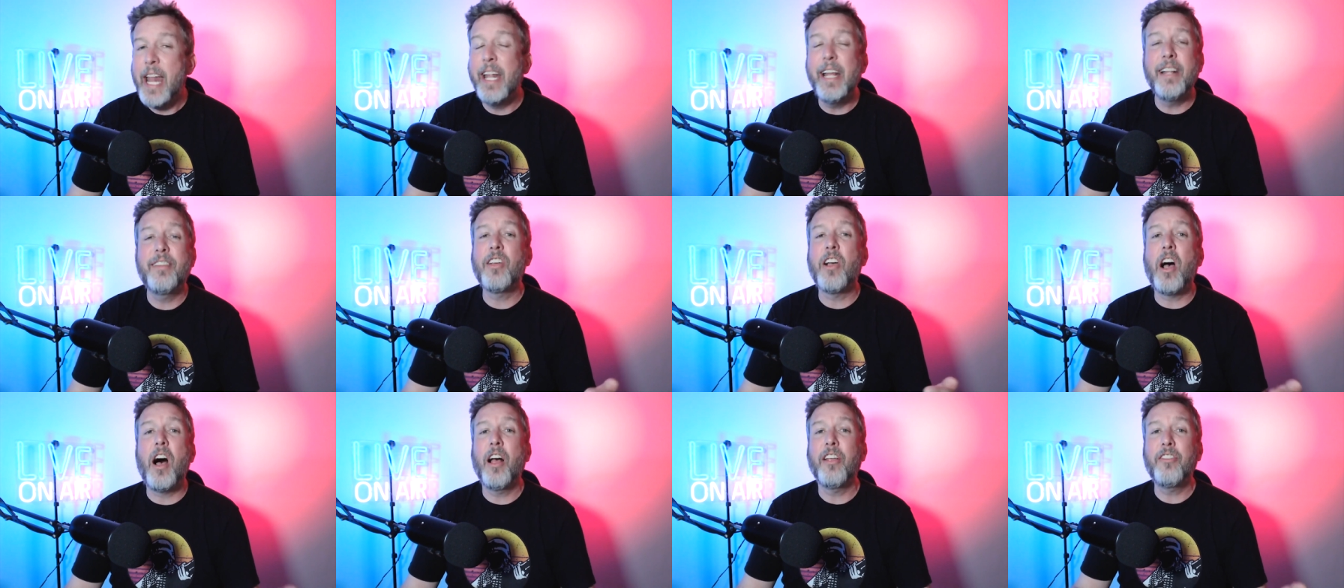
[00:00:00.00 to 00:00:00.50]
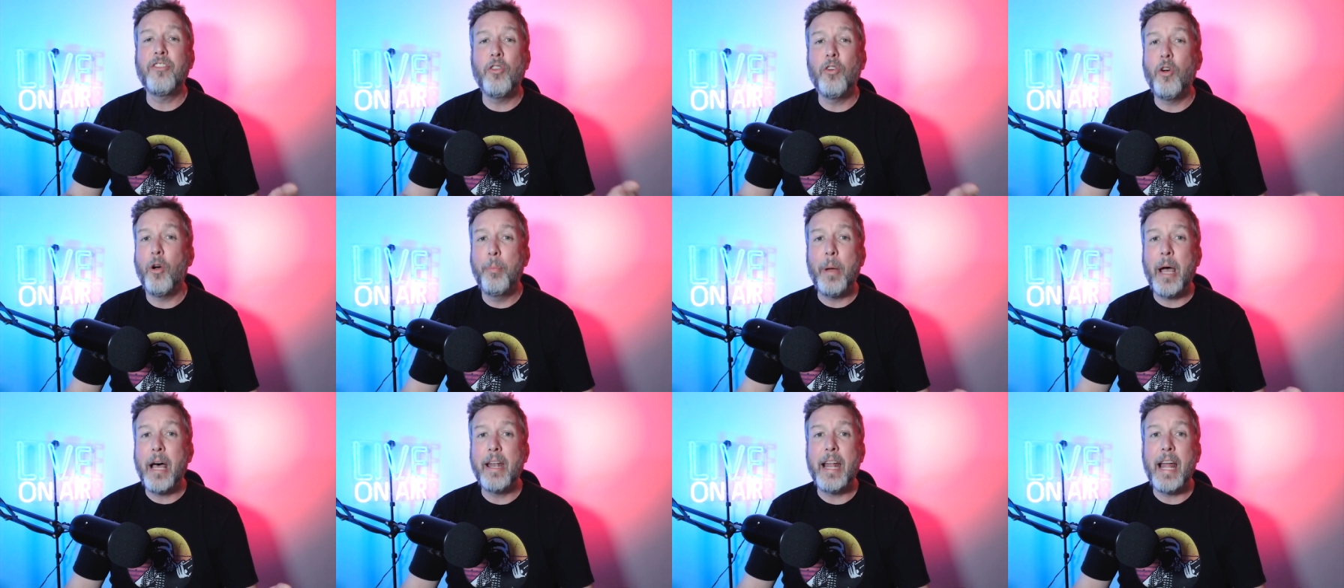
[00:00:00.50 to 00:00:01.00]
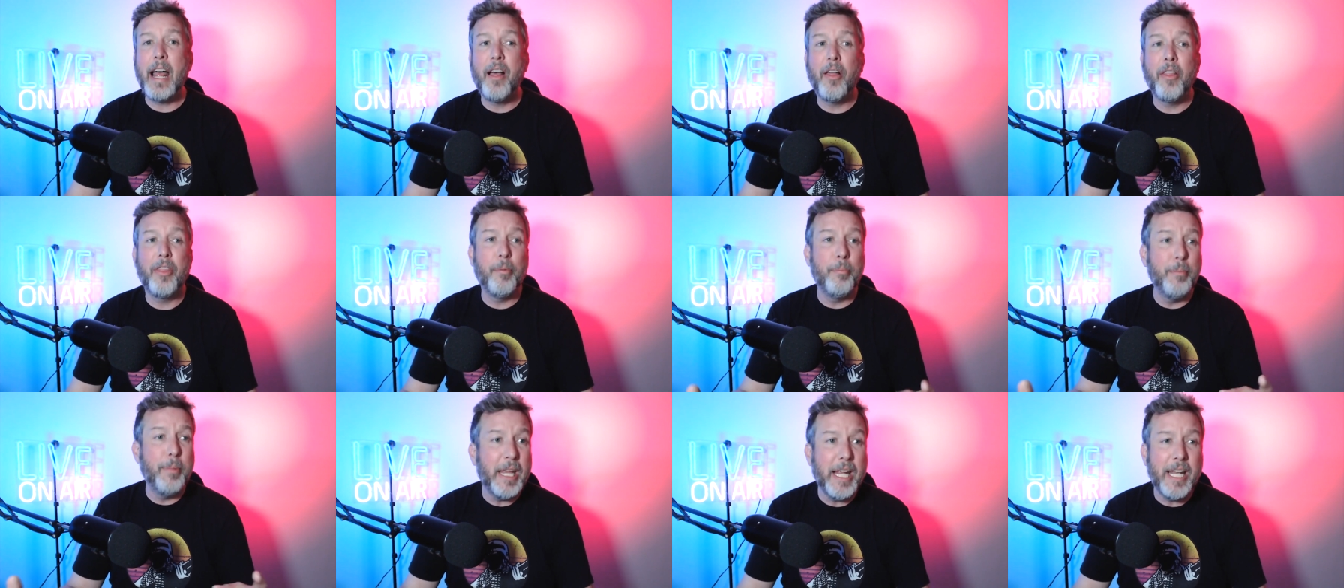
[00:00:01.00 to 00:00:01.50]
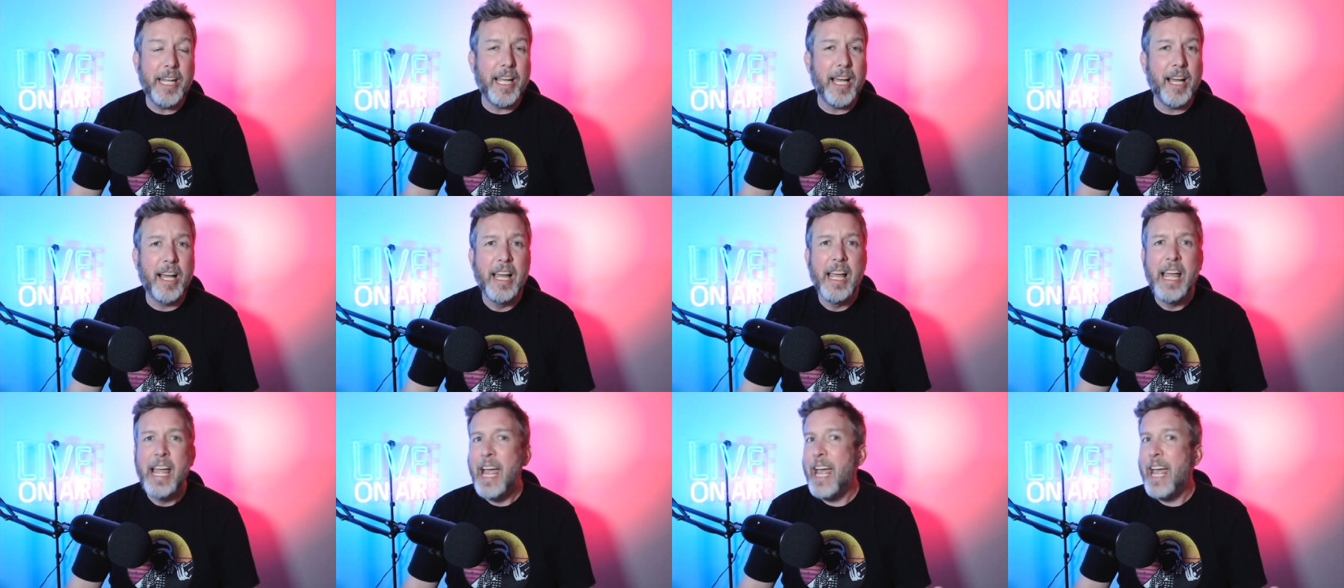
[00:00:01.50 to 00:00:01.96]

And it's also about how the media,